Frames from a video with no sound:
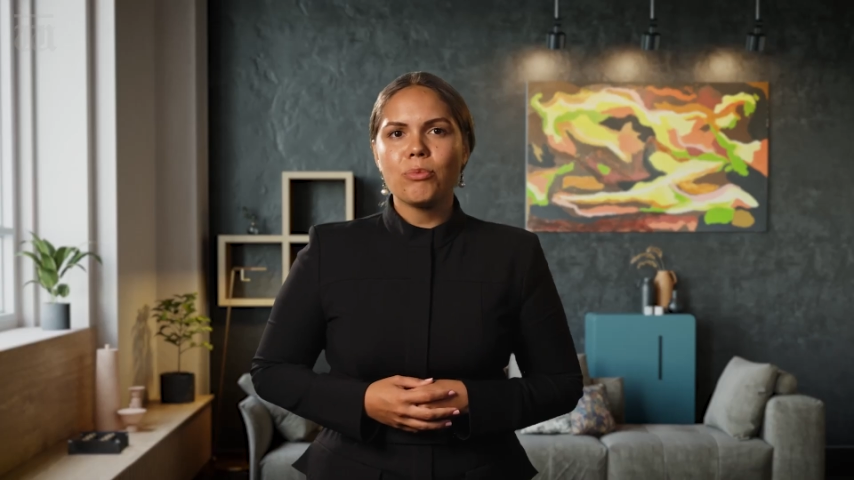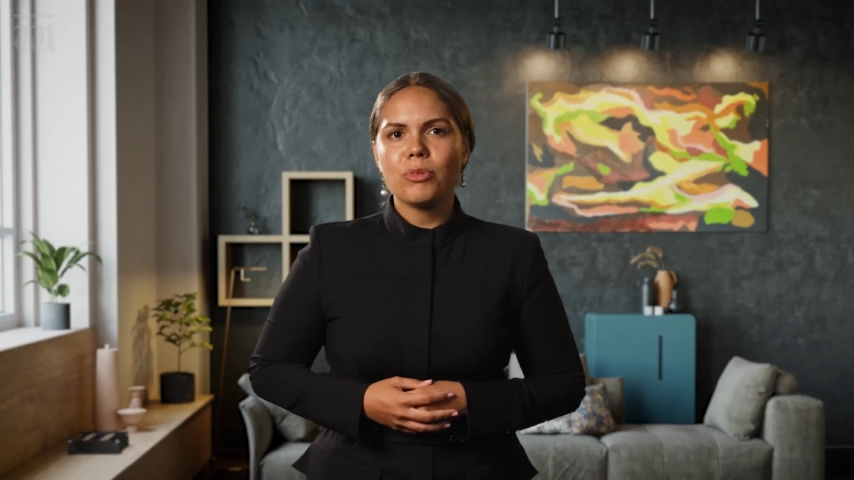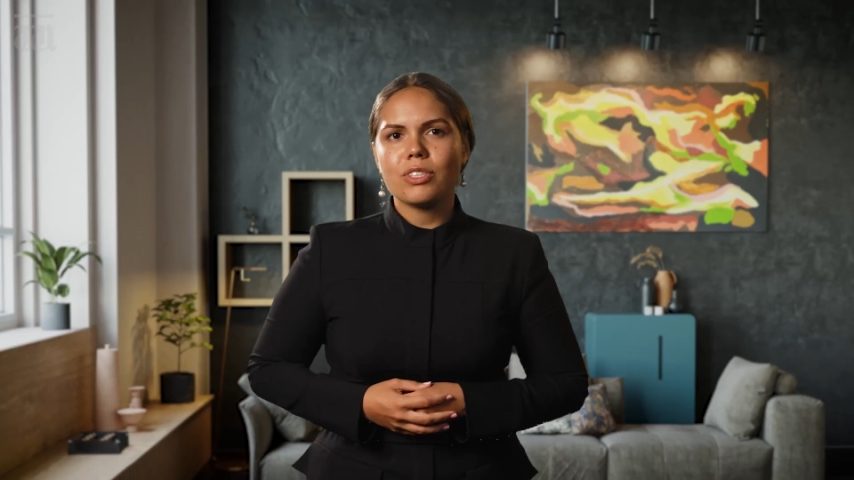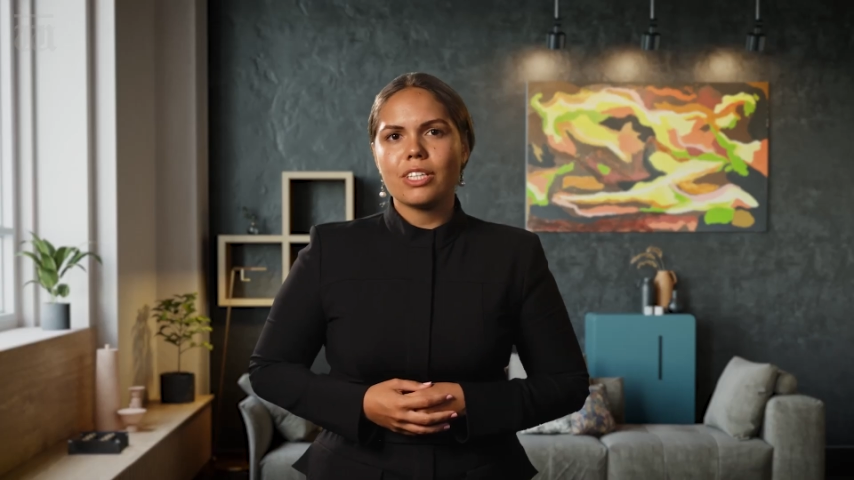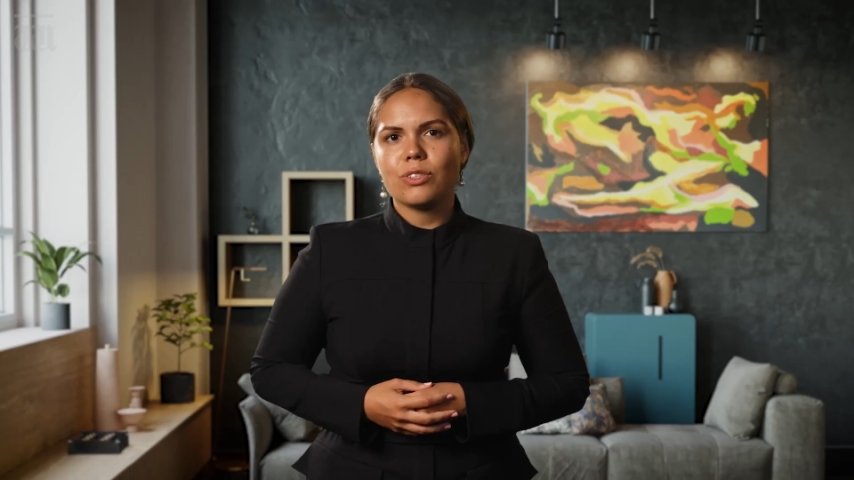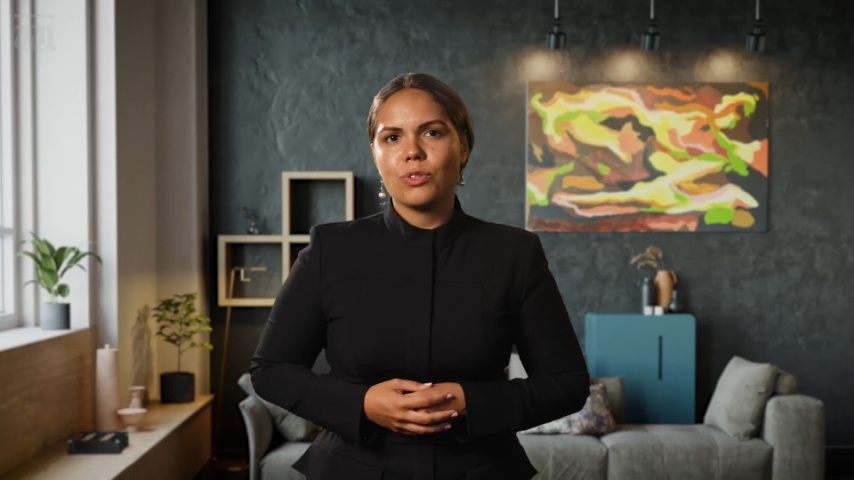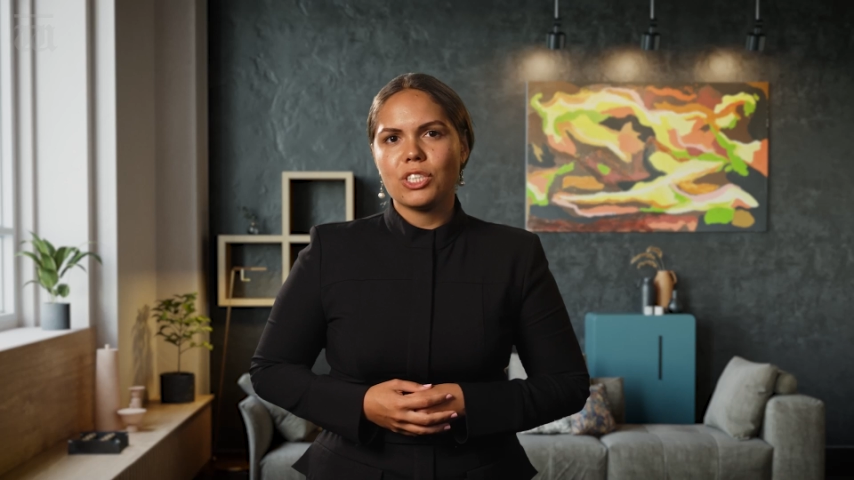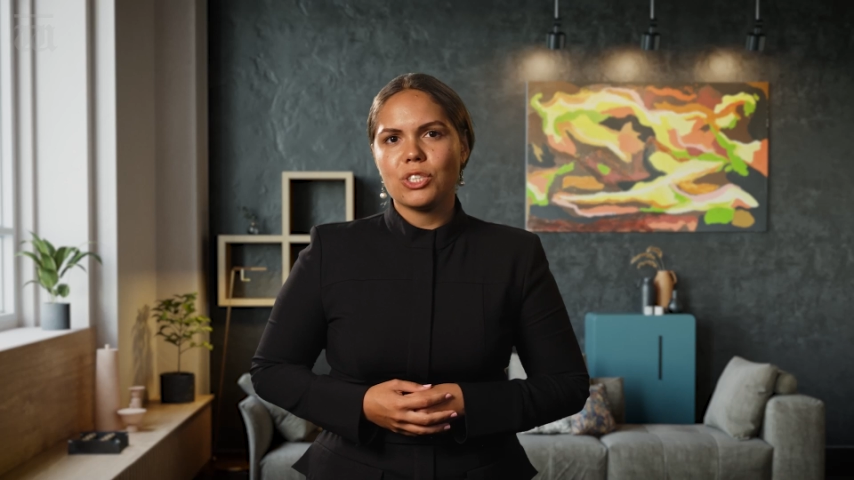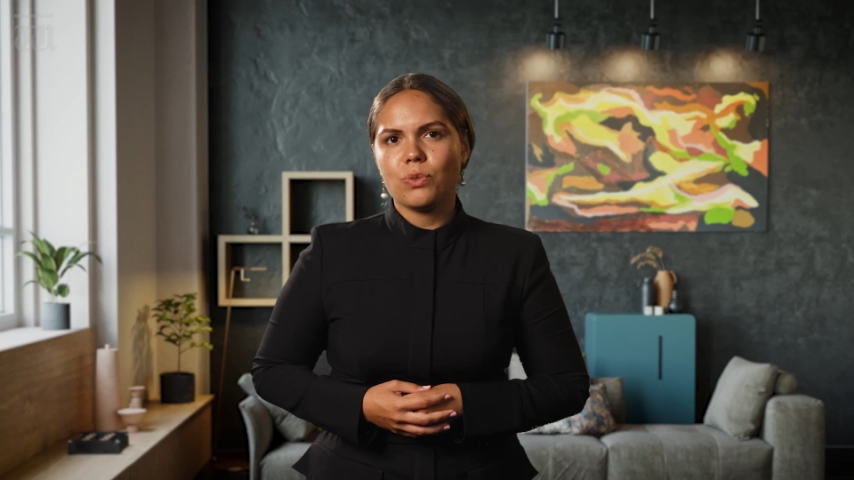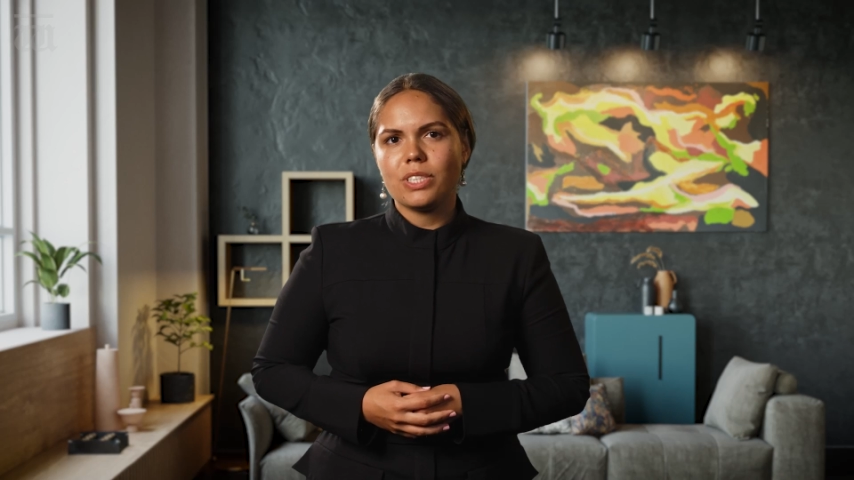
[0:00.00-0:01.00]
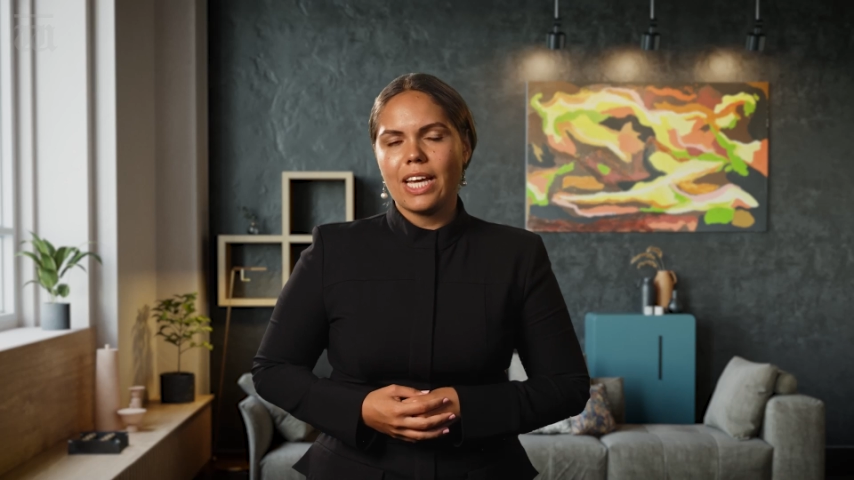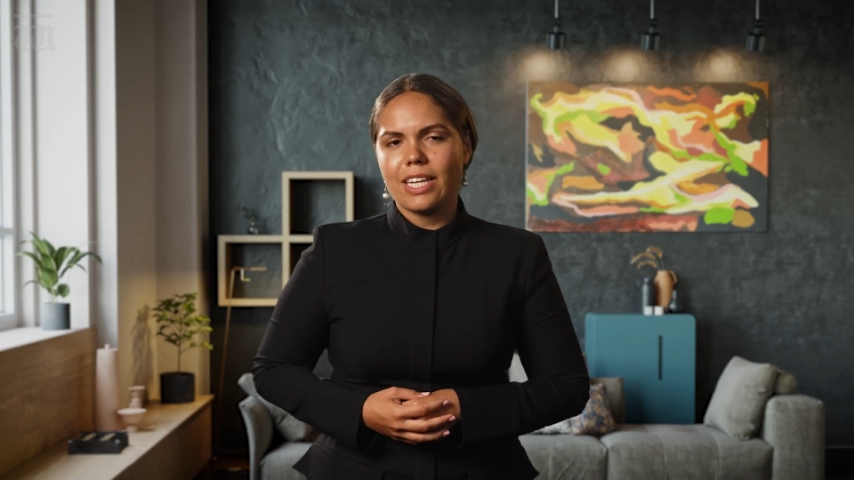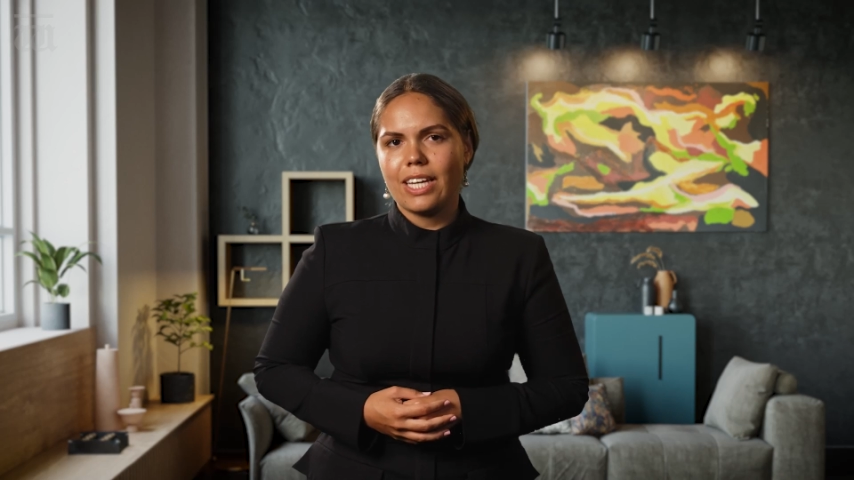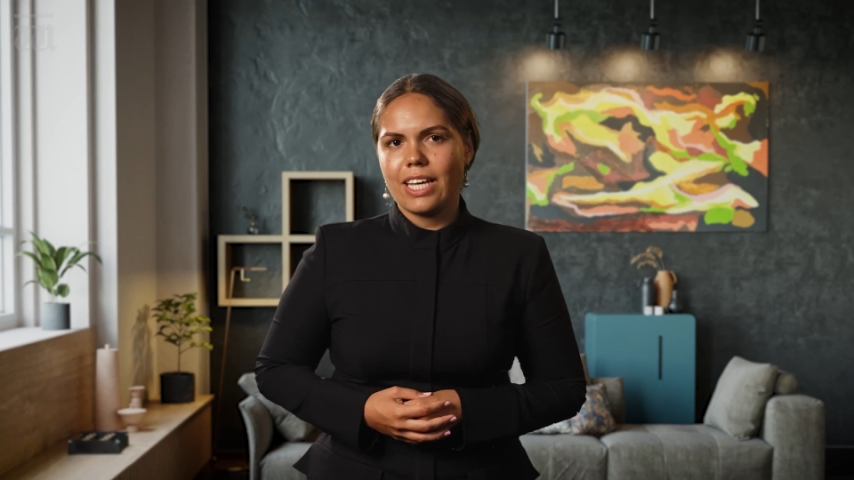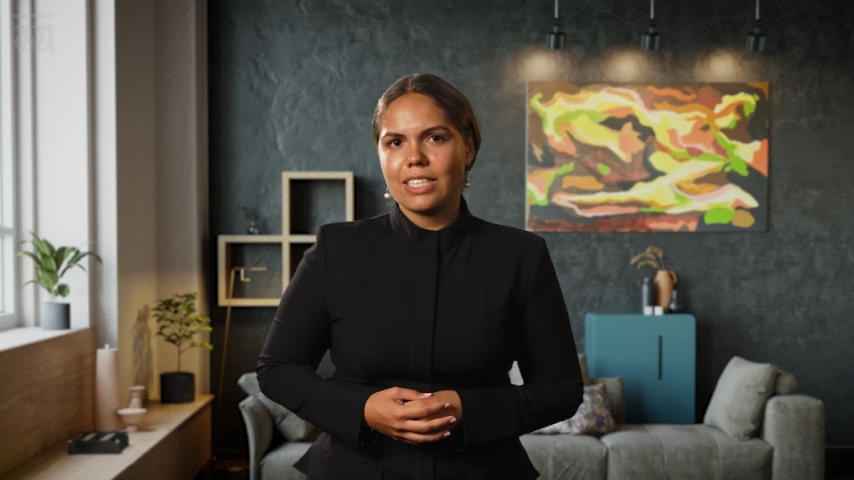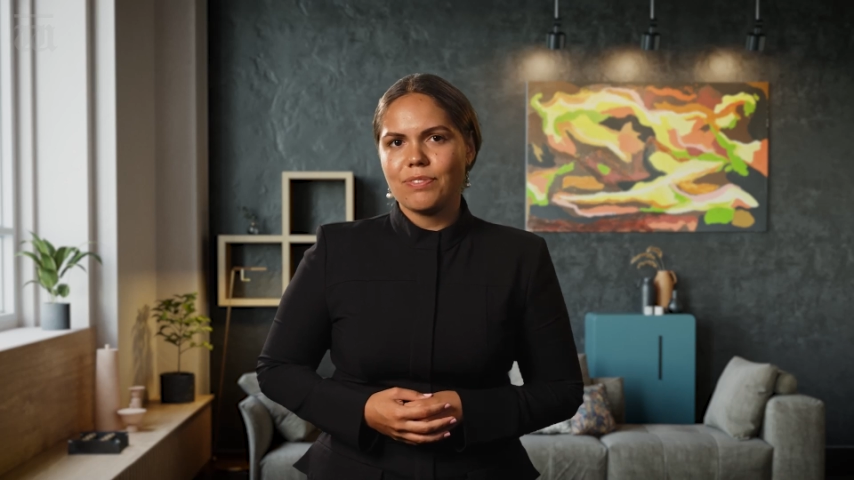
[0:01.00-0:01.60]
from using traditional techniques